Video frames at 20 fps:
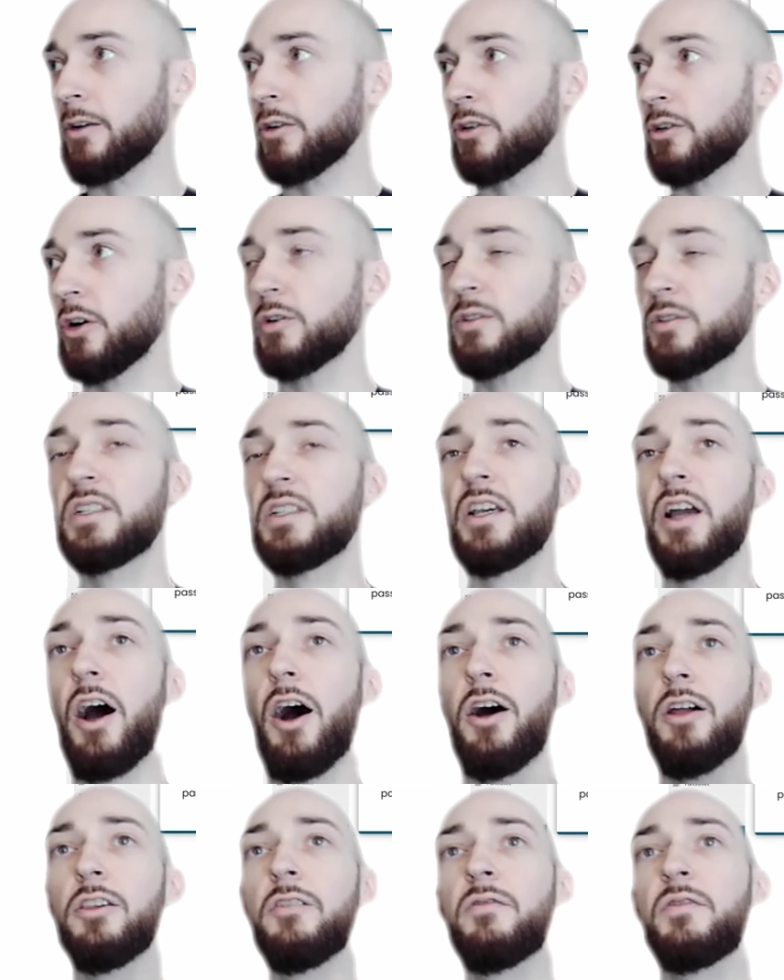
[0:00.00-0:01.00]
go see
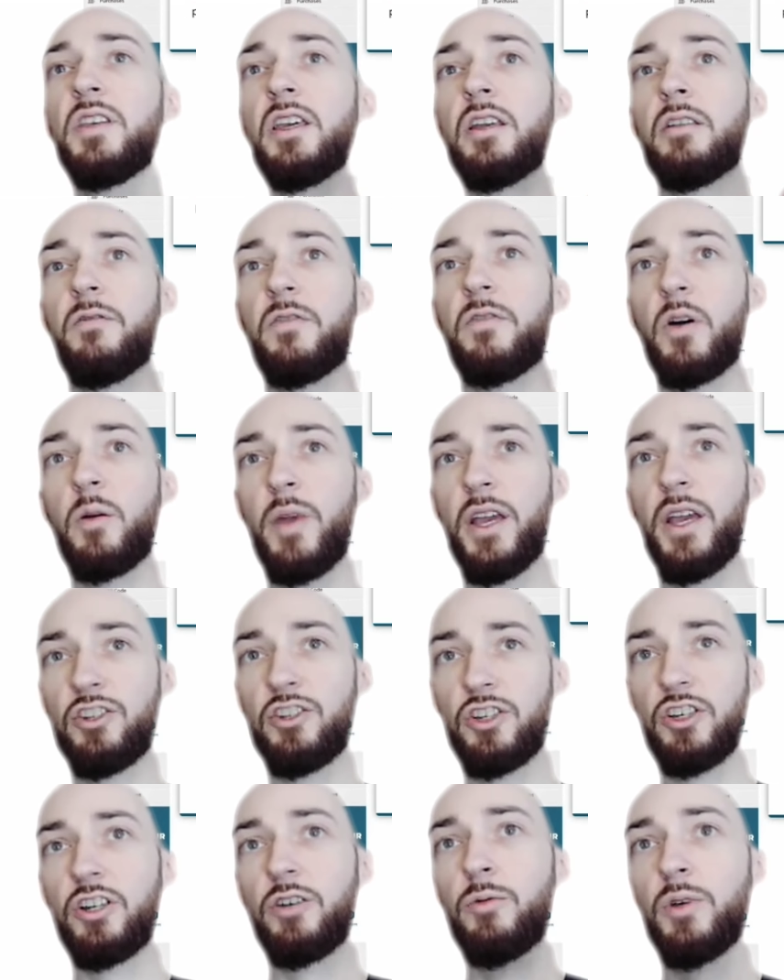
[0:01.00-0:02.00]
all of the
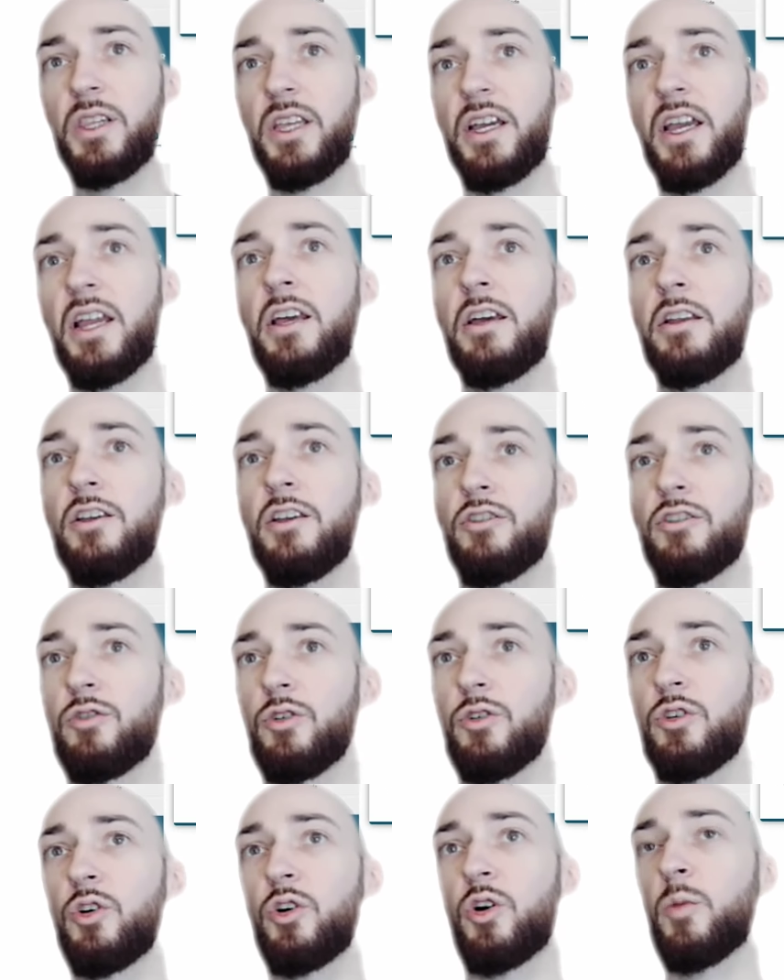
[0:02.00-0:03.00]
information related to
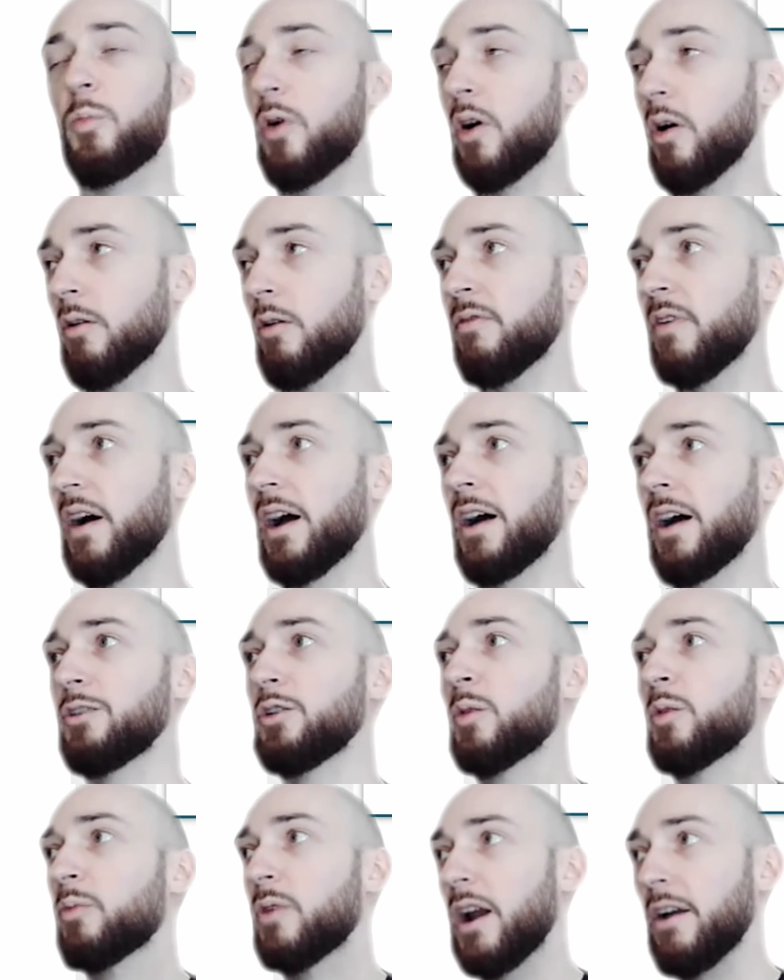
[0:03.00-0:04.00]
your profile,
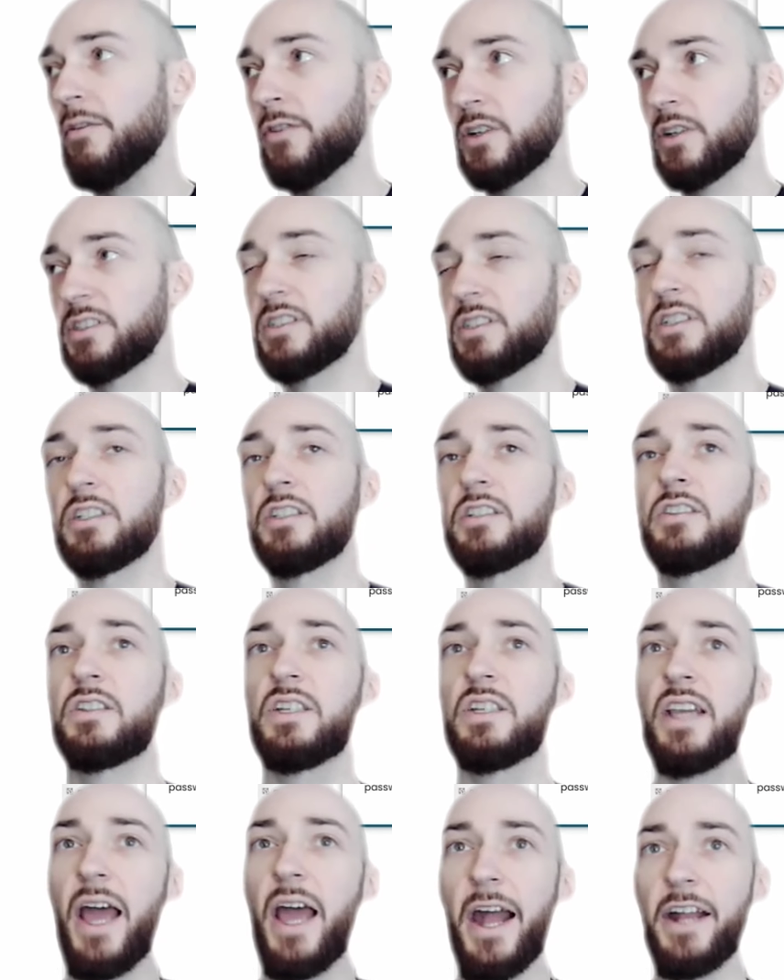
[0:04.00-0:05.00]
your preferences,
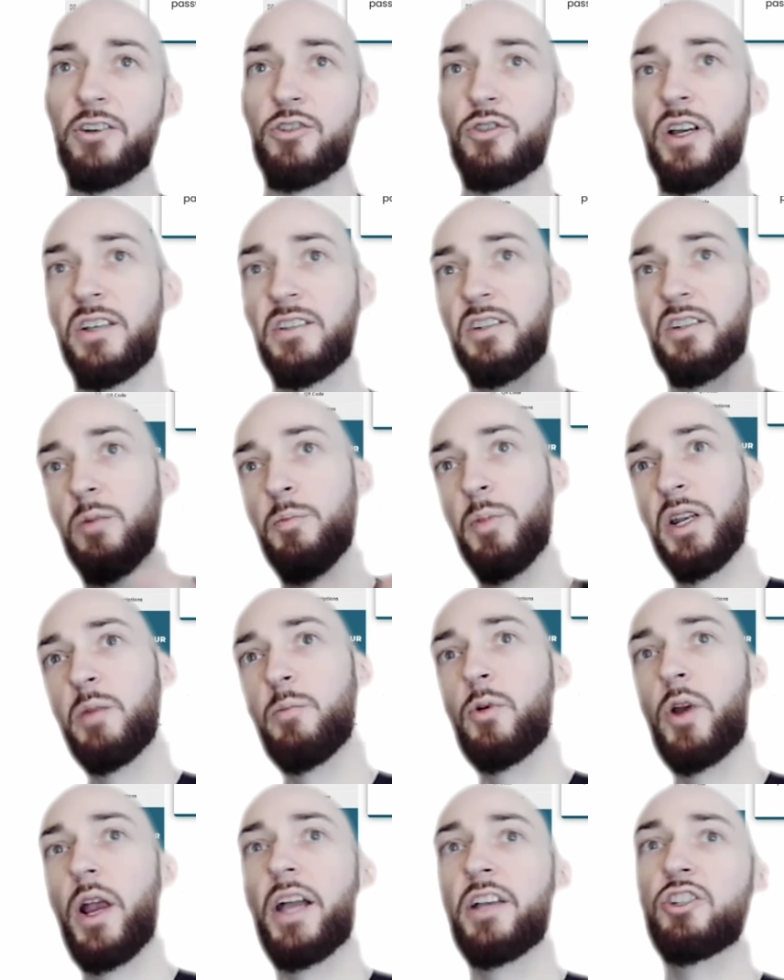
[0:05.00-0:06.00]
the address, company
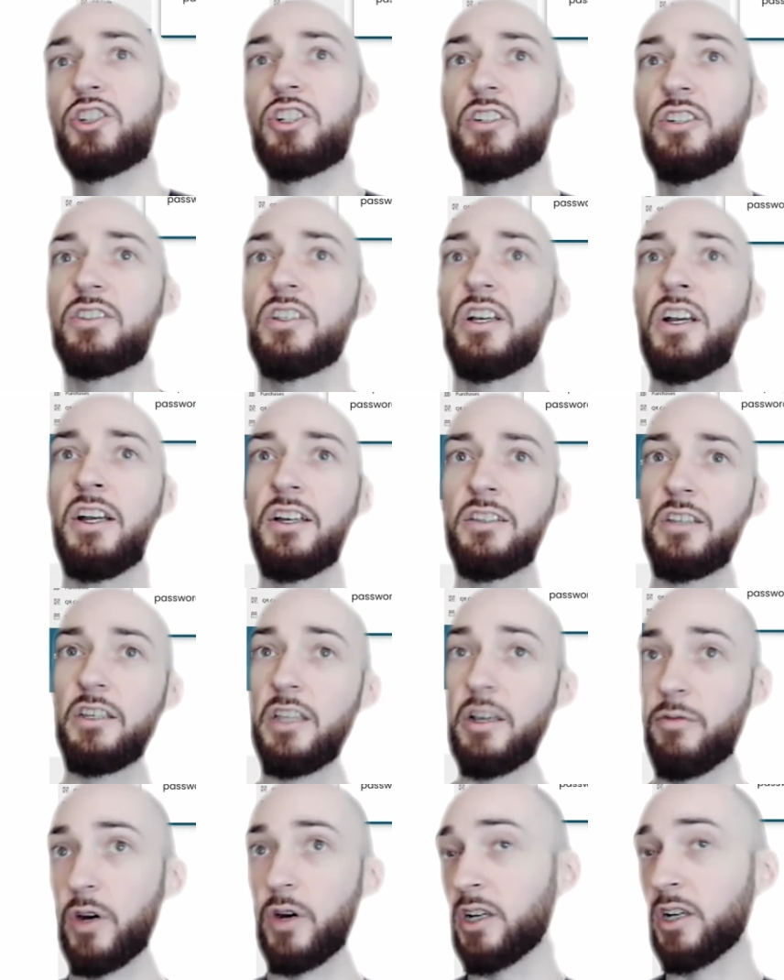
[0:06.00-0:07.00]
branches, the
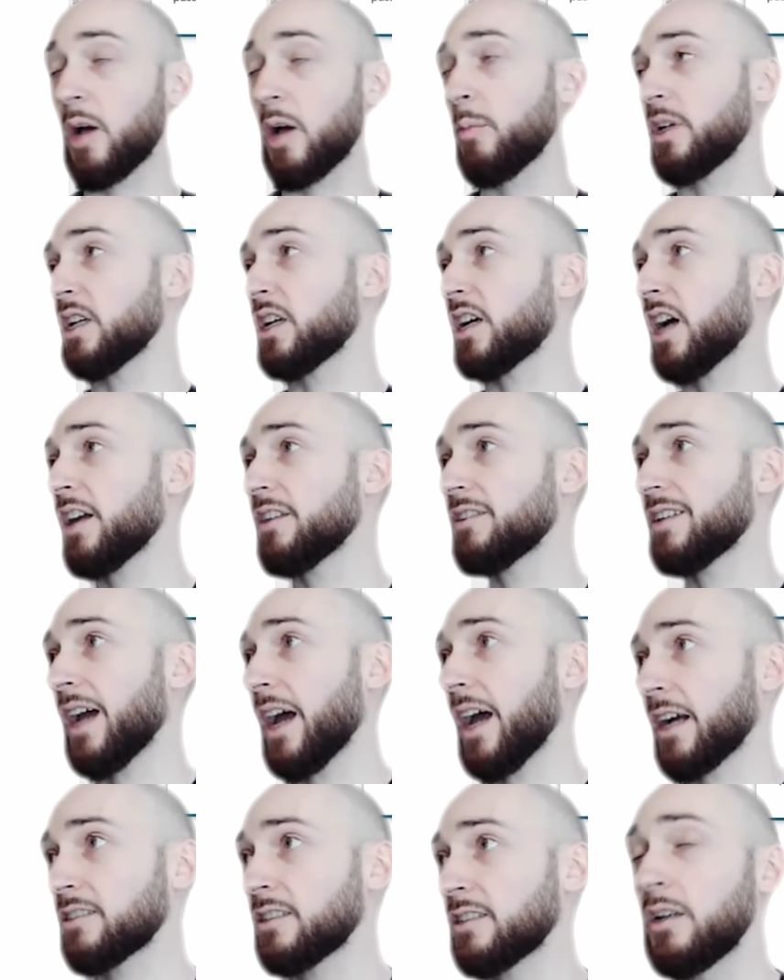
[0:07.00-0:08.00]
different company
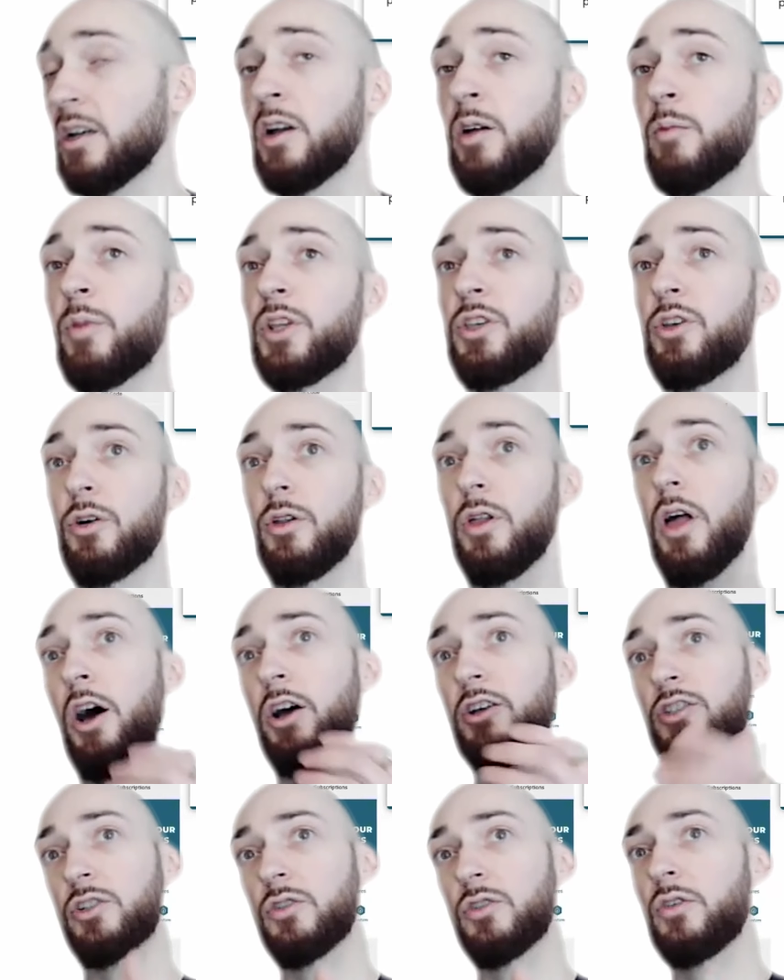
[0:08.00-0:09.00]
contacts. But you'll
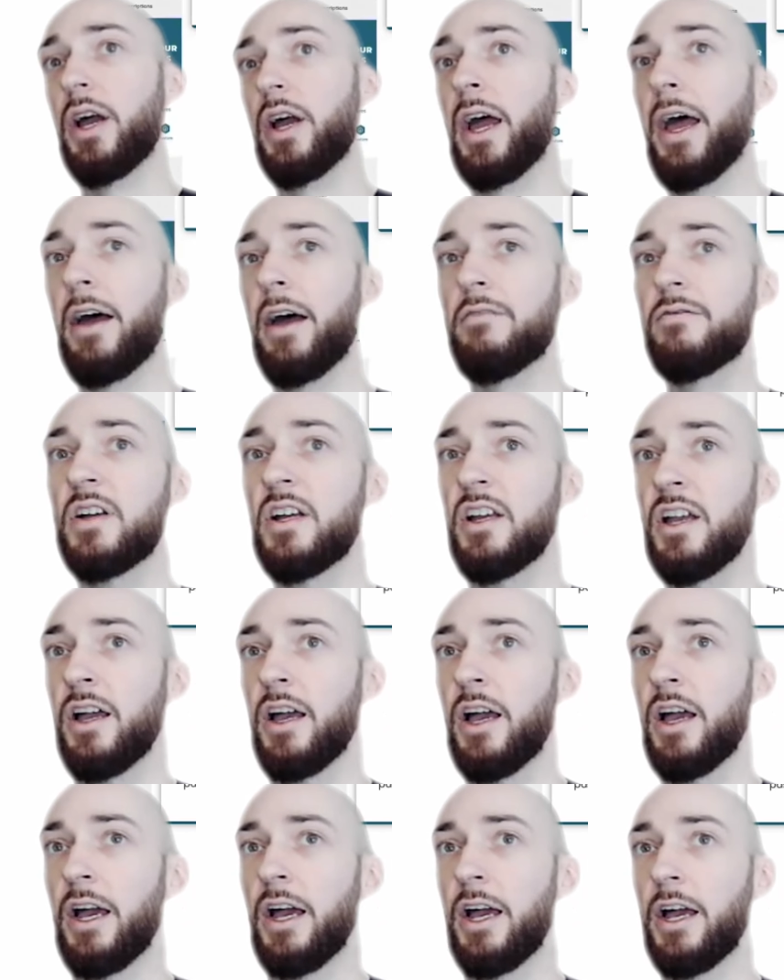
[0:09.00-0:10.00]
also have
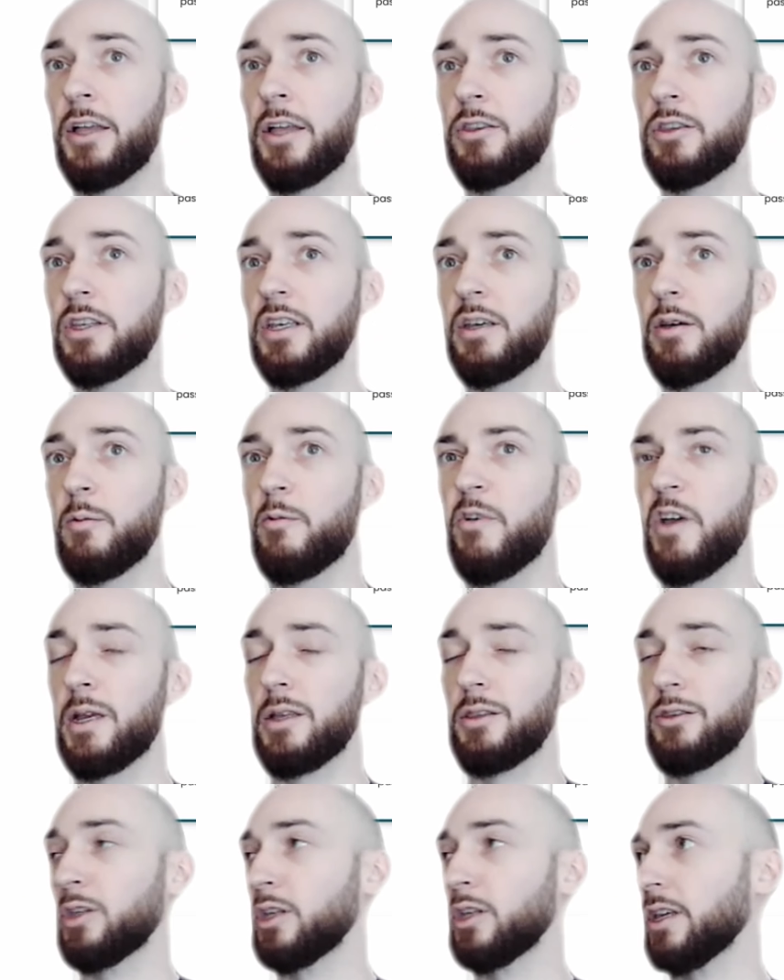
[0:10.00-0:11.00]

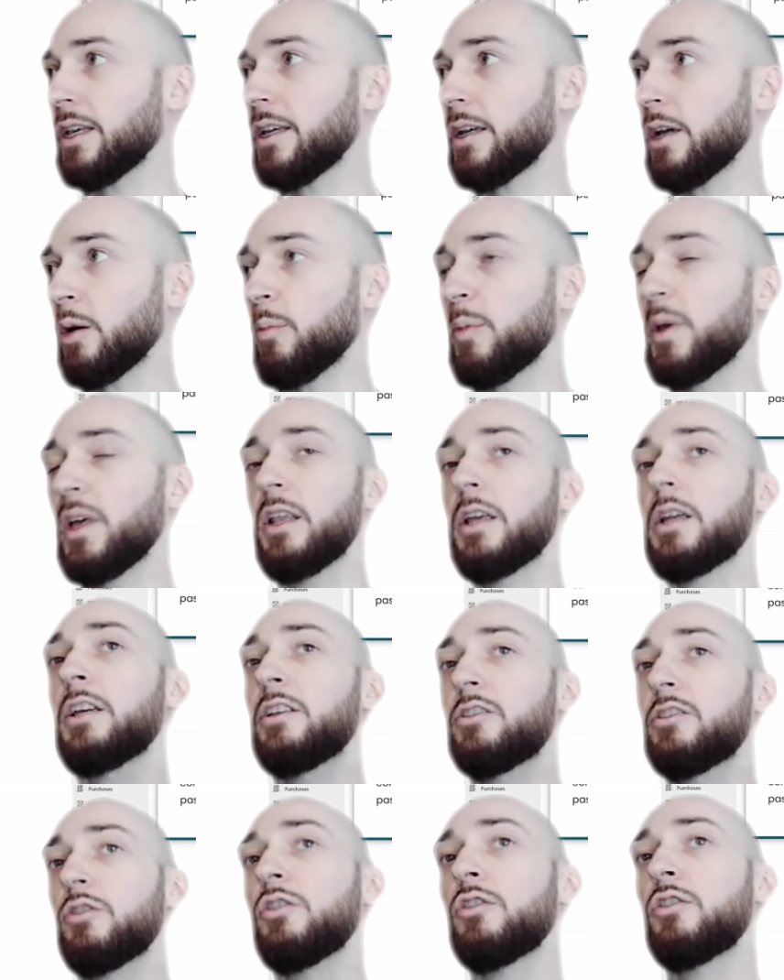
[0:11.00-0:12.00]
the ability
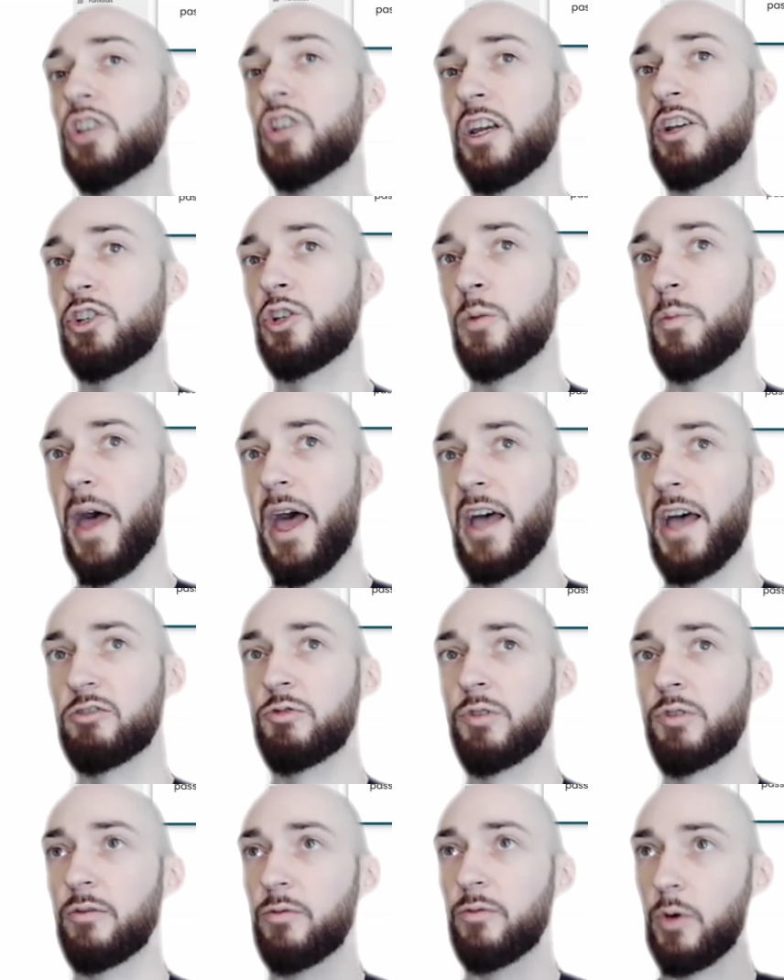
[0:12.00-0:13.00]
to change your
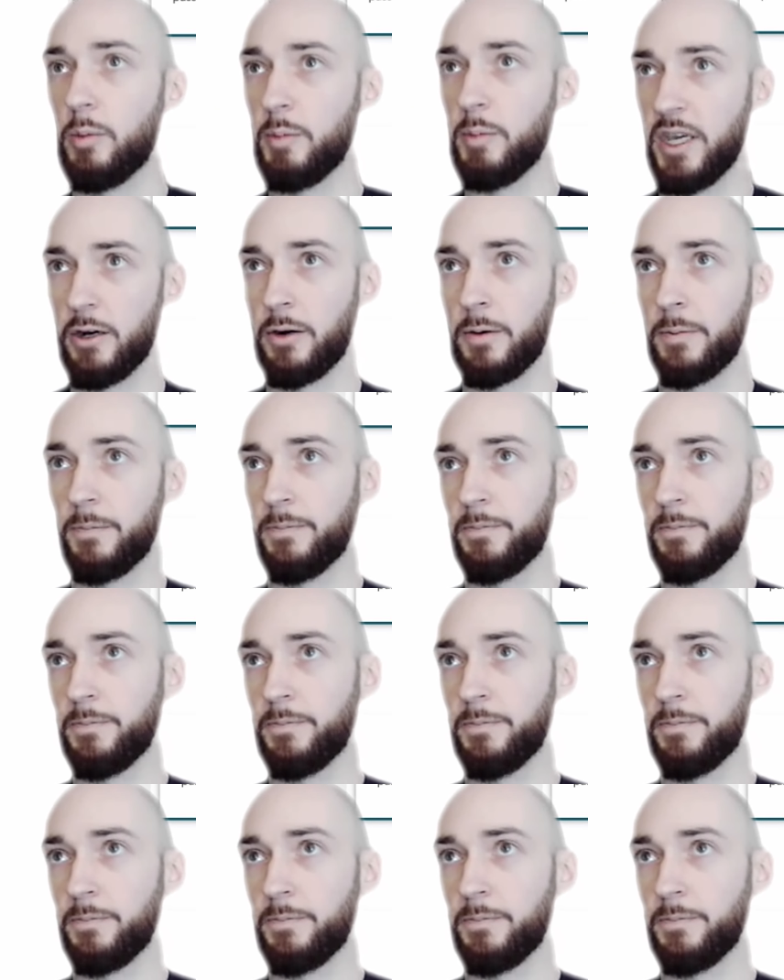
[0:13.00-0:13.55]
password from here.